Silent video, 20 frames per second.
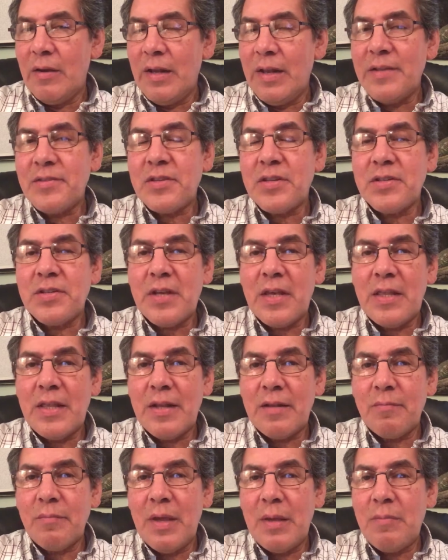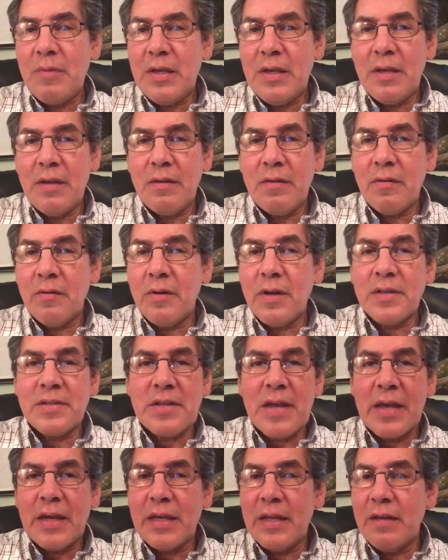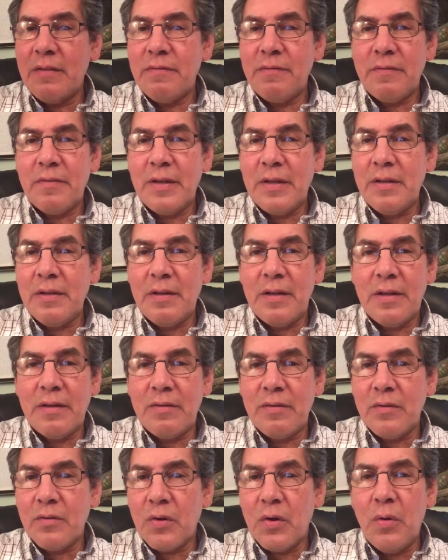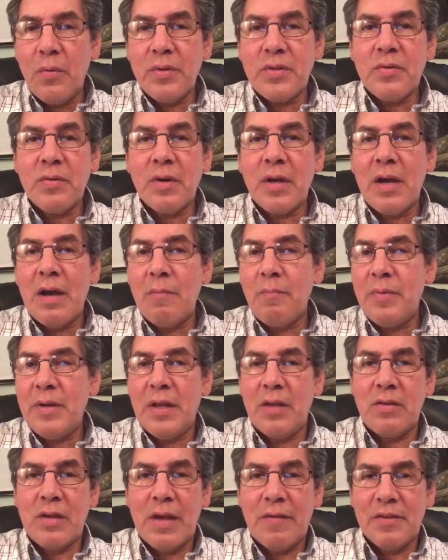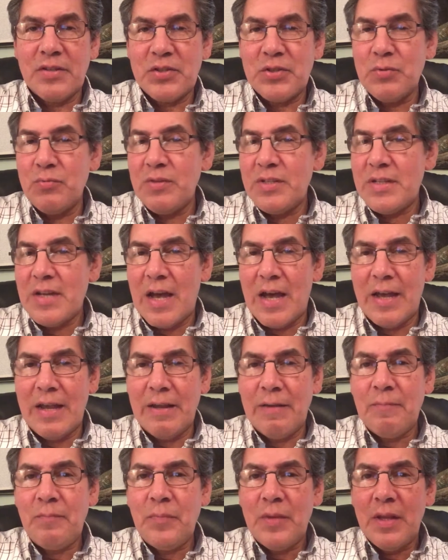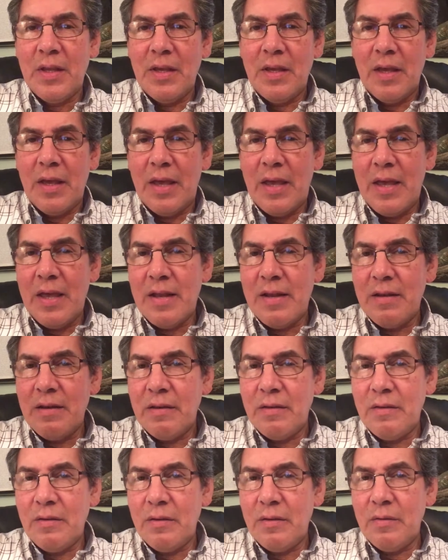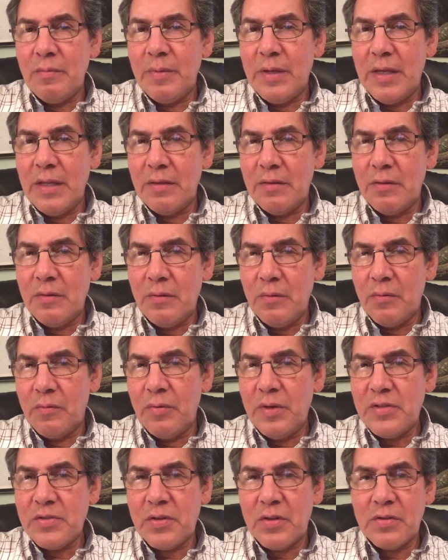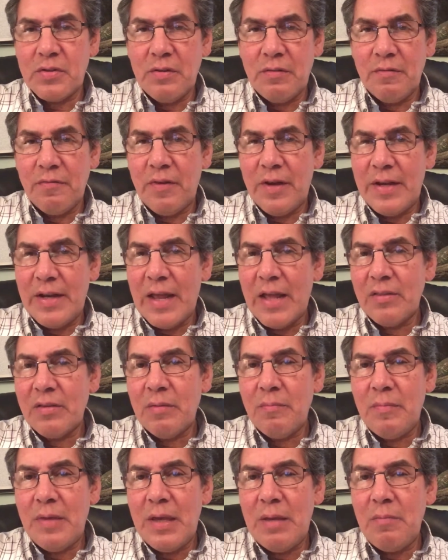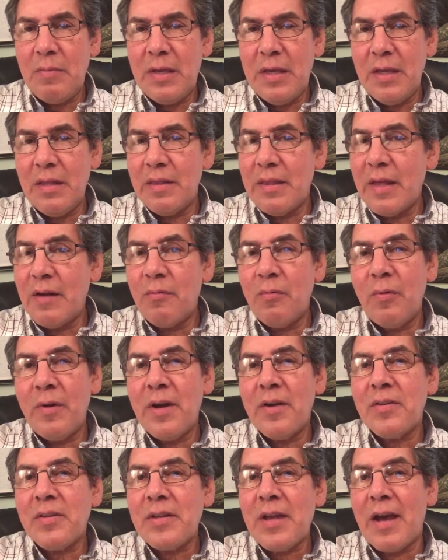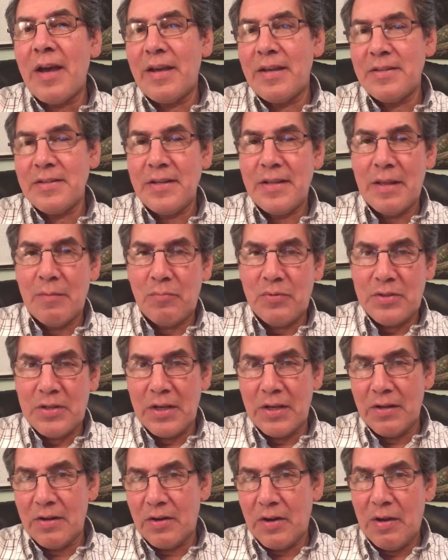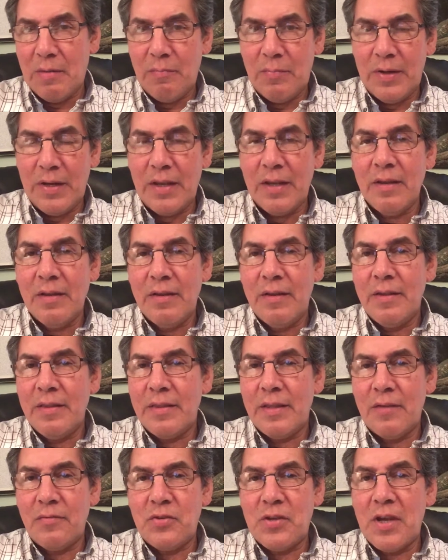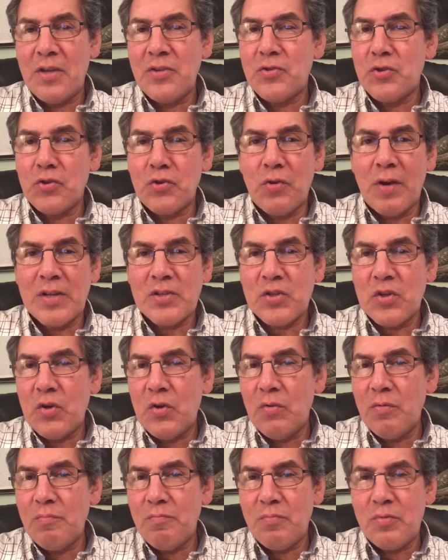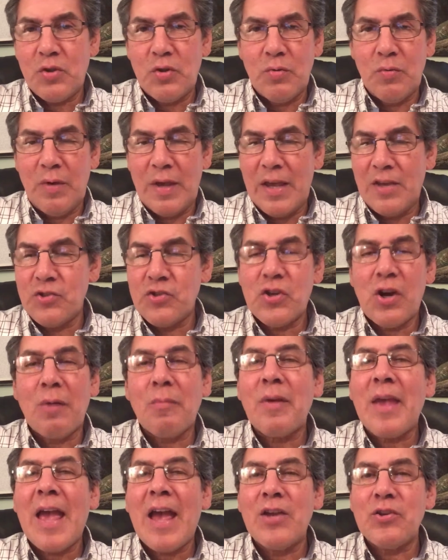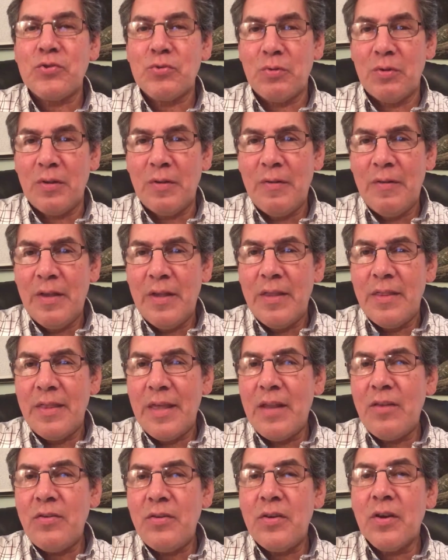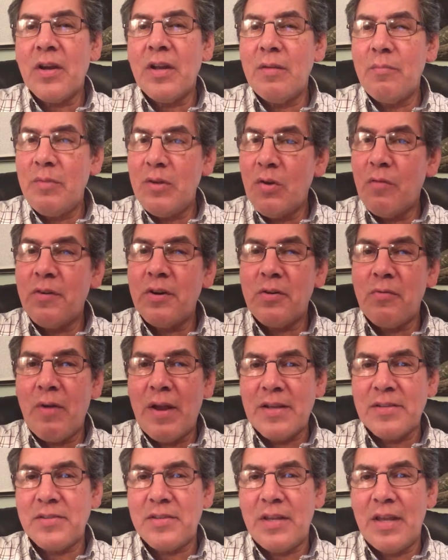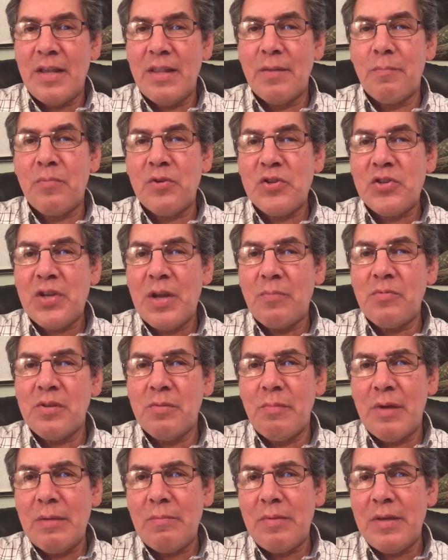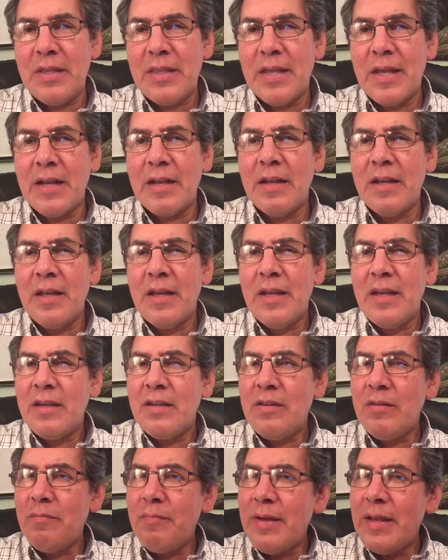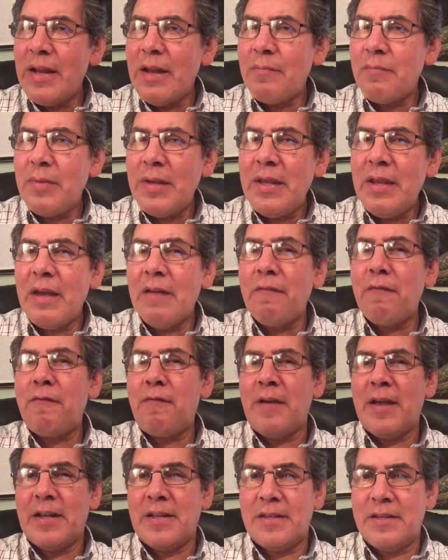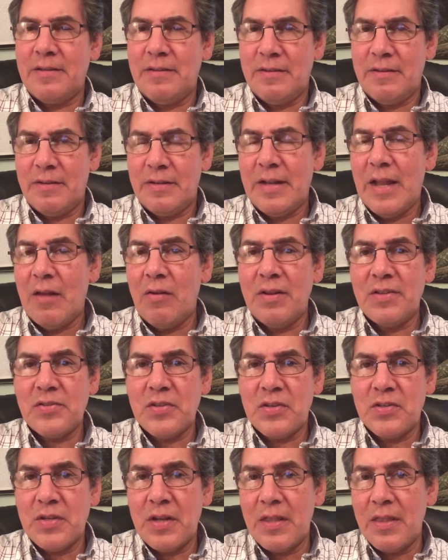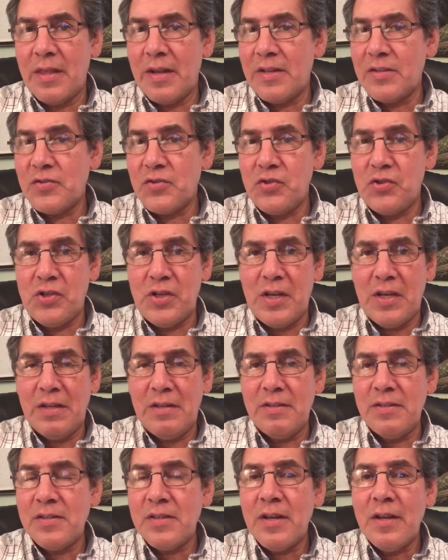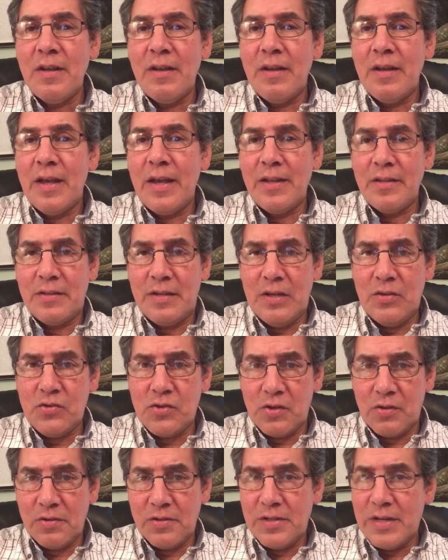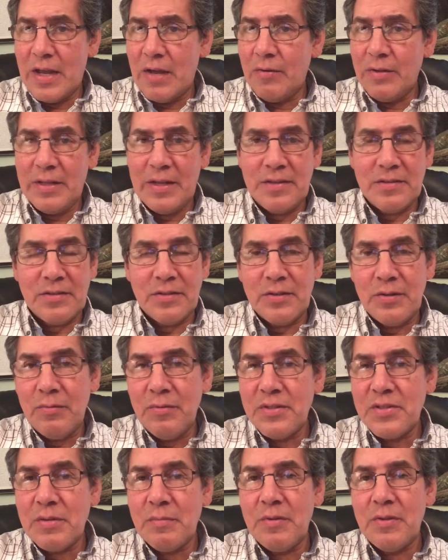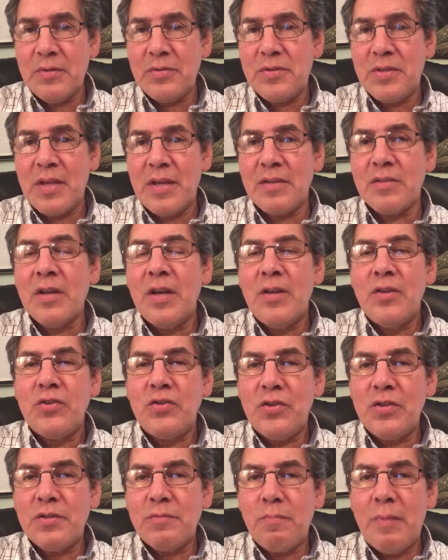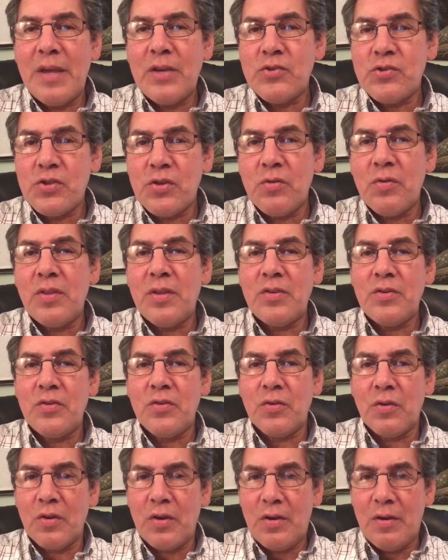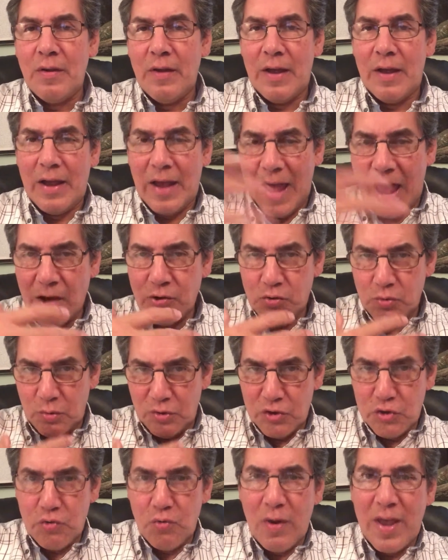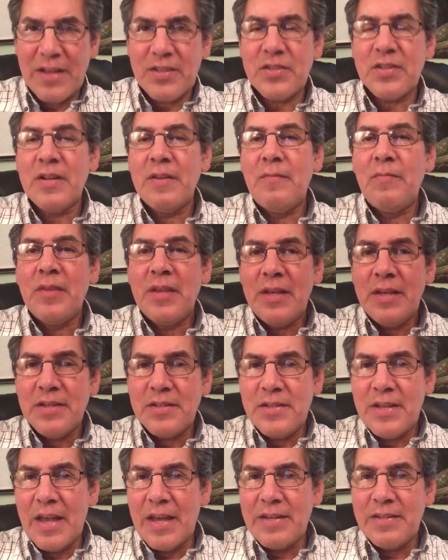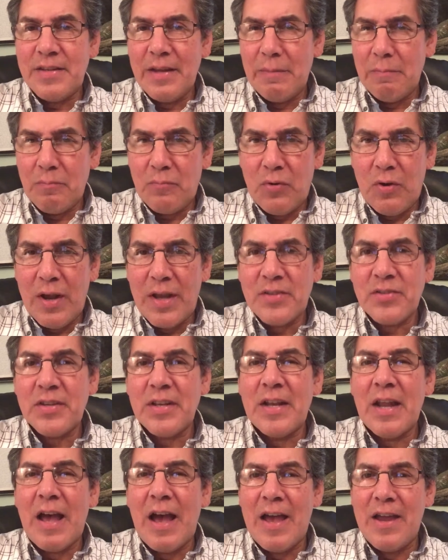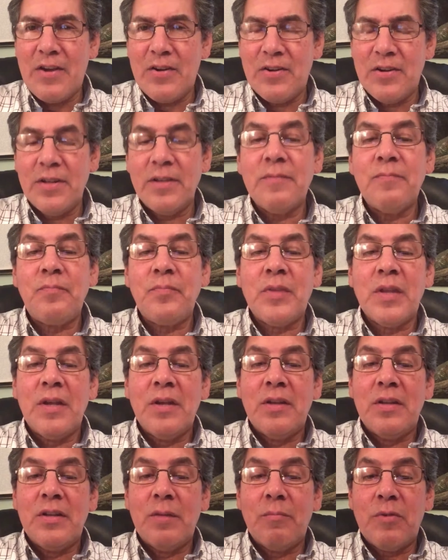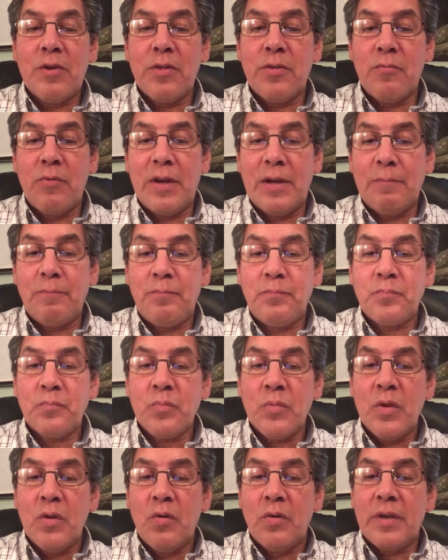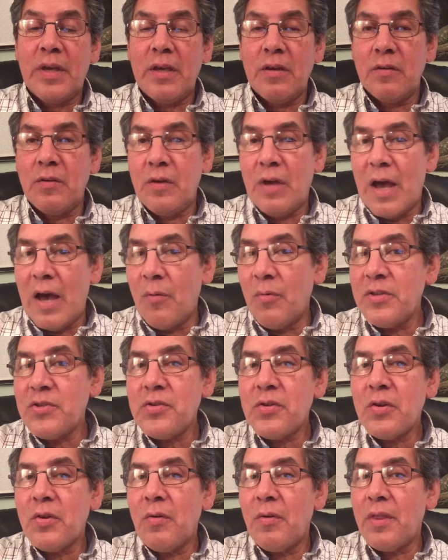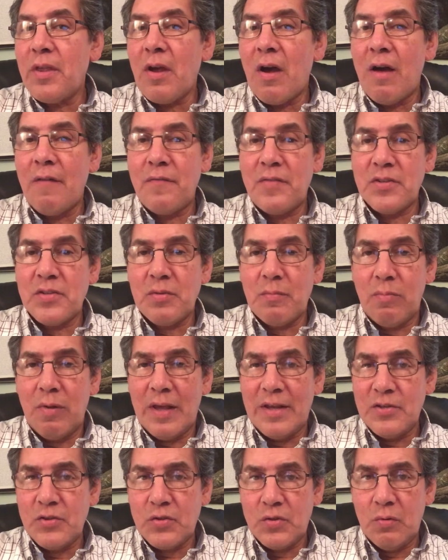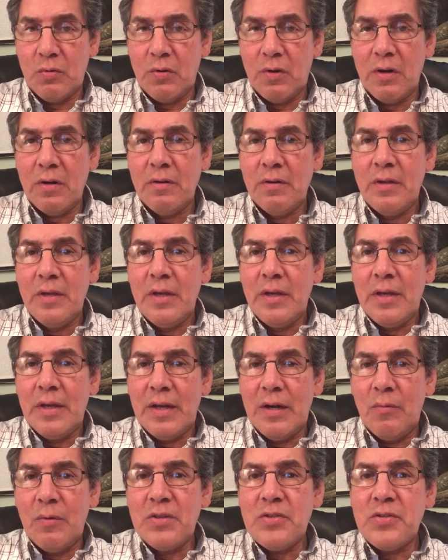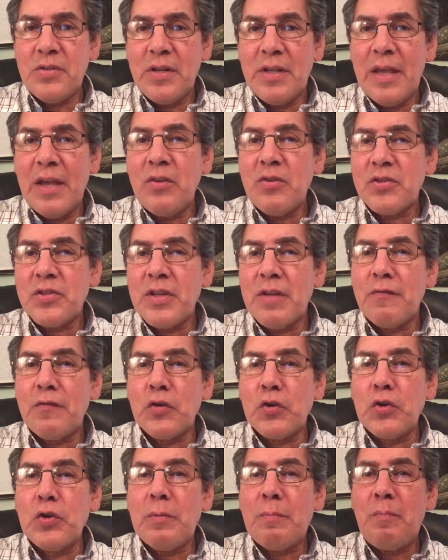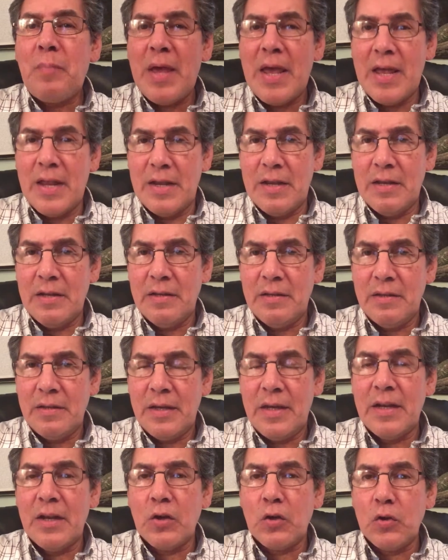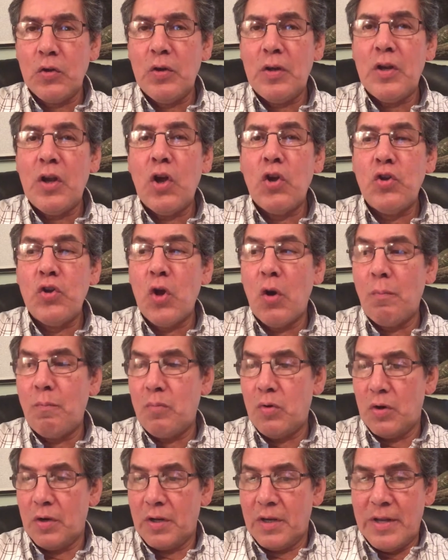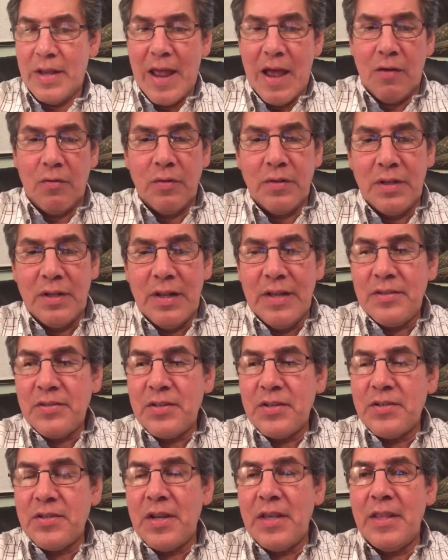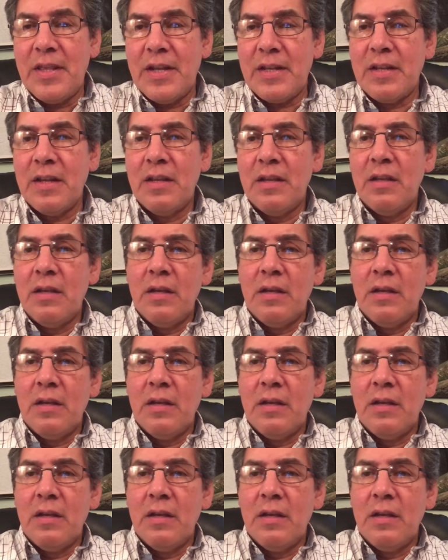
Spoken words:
let's just say that maybe you're an executive and you're going to a company and you have a suit and tie, and you begin to do a research and you find out that maybe they don't wear ties in that particular company. They've changed their dress code to a sharp casual. Then you're going to be overdressed, and the perception may be that you may not be a fit. Now, let's just say that it's jeans and t-shirts. Nowadays, they're doing some of those things. Just make sure that your actual dress is nice and pressed and ironed. Number 3, okay, I want you to go to the office supply store, and I want you to get yourself a good pen and a good notebook. Now, let's just say that